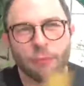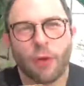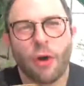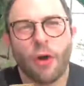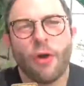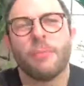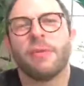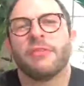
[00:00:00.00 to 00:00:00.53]

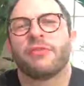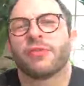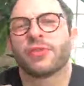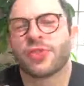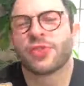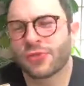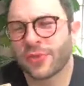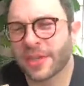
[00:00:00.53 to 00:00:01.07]
robe of
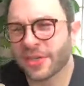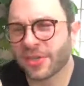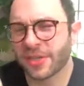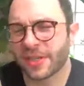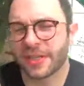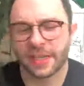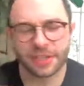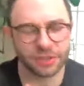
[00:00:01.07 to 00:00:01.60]

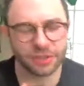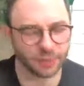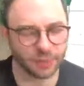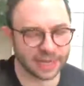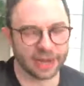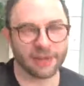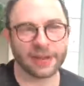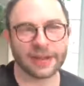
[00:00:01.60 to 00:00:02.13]
restriction that you were
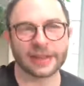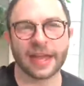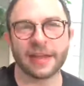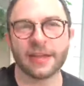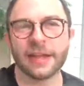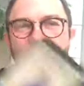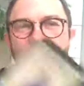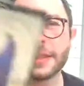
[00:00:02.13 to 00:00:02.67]
carrying,
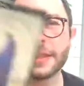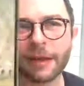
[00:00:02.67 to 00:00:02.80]
that